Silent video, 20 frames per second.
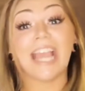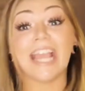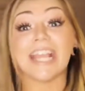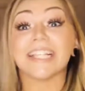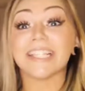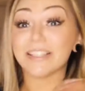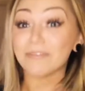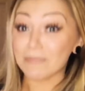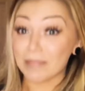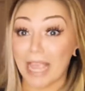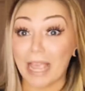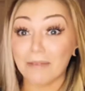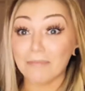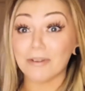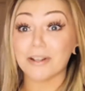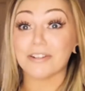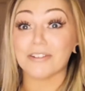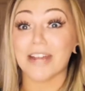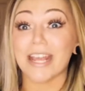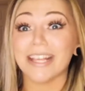yes,
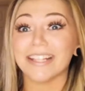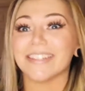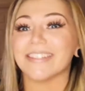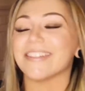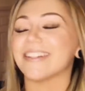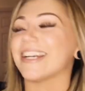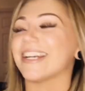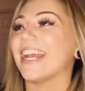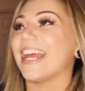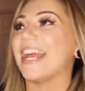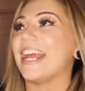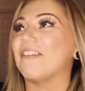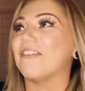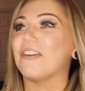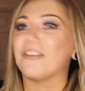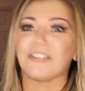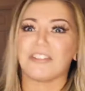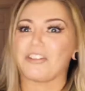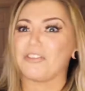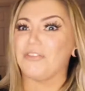September's Wrestle Crate.
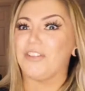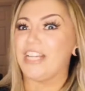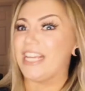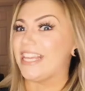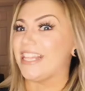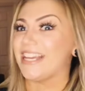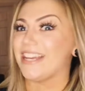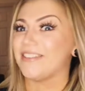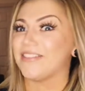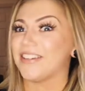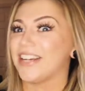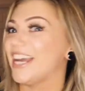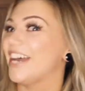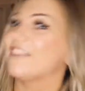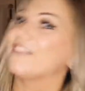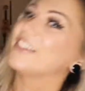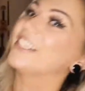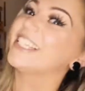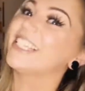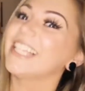We'll just forget that ever
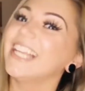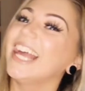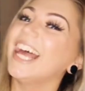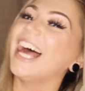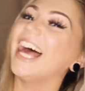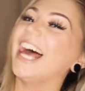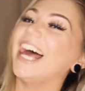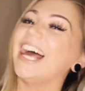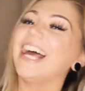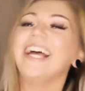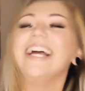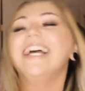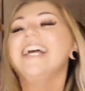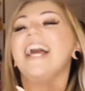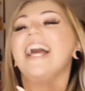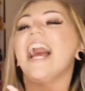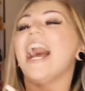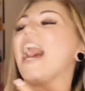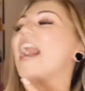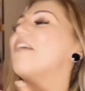happened.
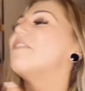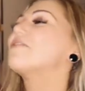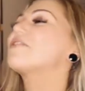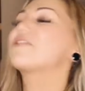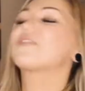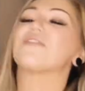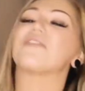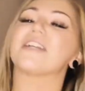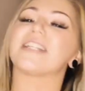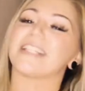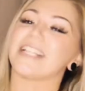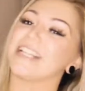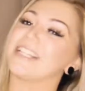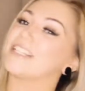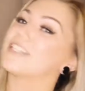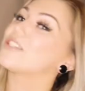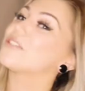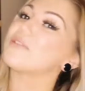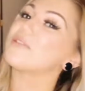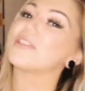I'm so
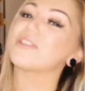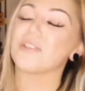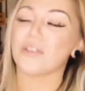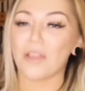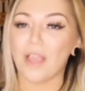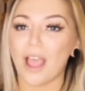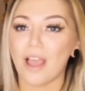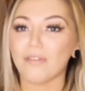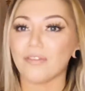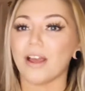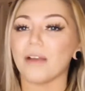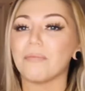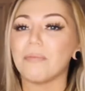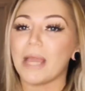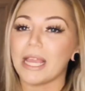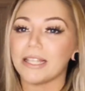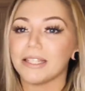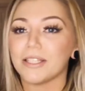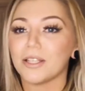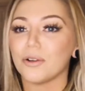excited. So we do have a
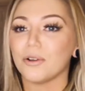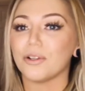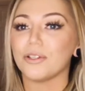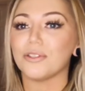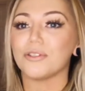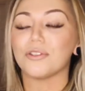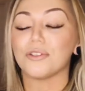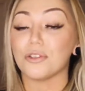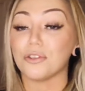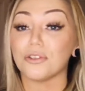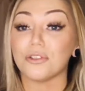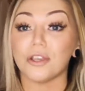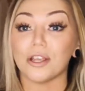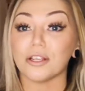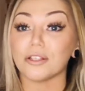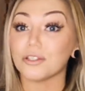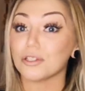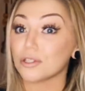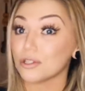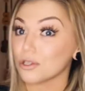Pentagon Jr.
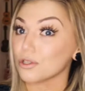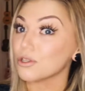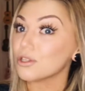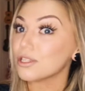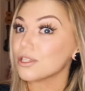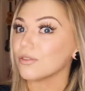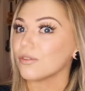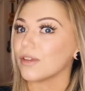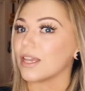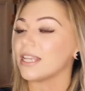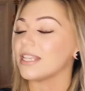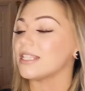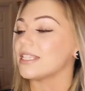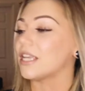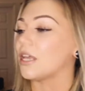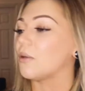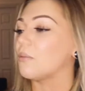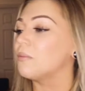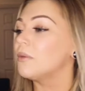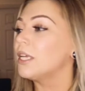exclusive
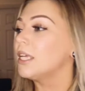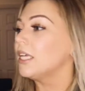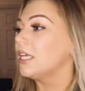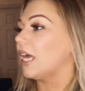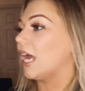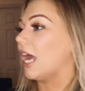item.